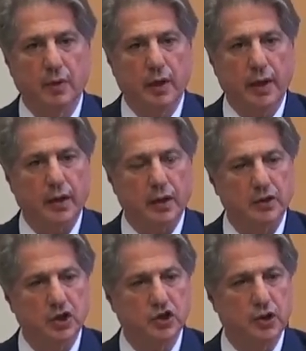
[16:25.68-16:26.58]
A
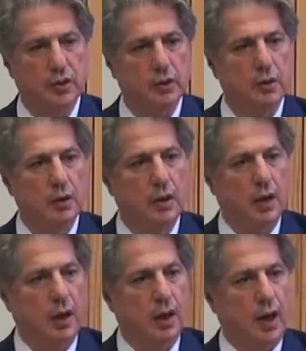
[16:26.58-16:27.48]
condition,
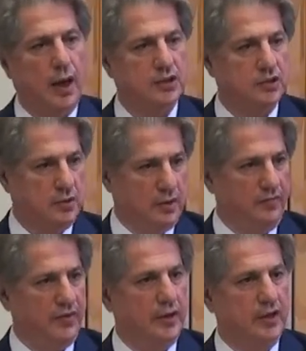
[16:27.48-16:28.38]
as the
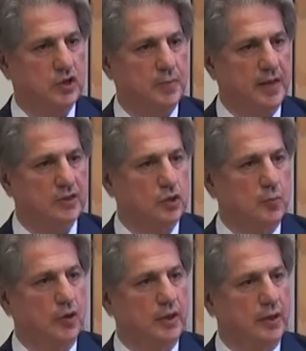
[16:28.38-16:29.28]
Reverend expressed this
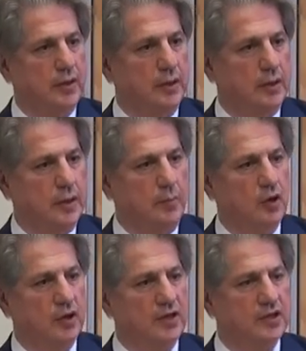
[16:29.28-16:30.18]
morning,
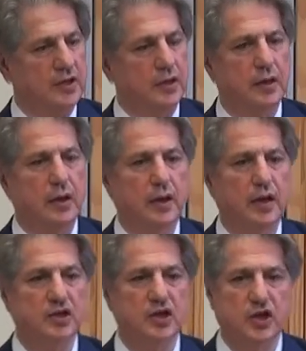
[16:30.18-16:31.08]
democracy
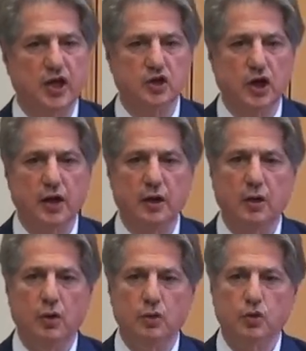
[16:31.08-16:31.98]
is essential
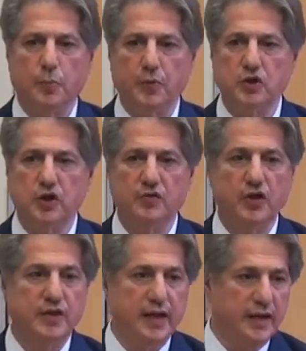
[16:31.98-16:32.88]
to preserve the
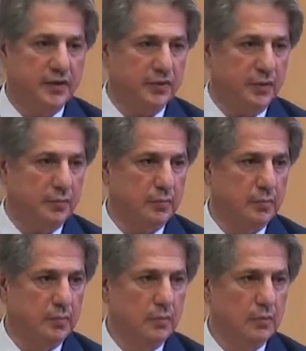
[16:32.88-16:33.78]
dignity,
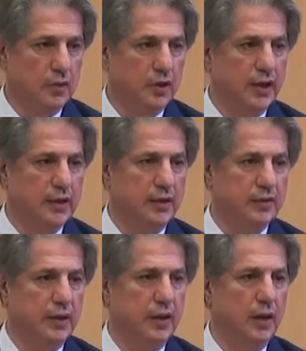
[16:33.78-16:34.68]
the
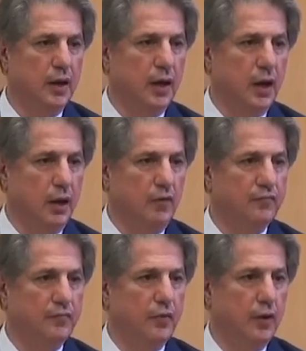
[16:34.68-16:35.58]
dignity
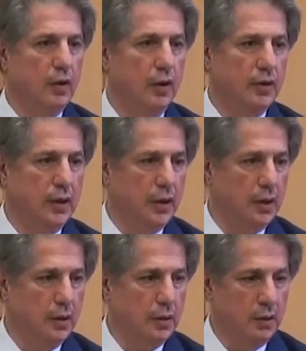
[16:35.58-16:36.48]
of
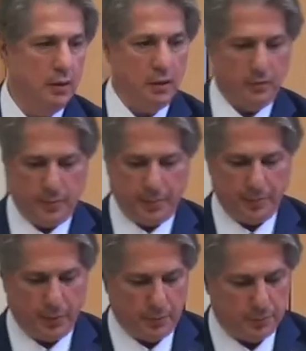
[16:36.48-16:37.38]
the, the
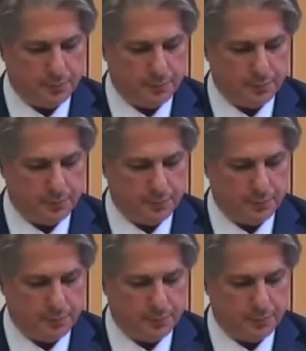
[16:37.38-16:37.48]
people.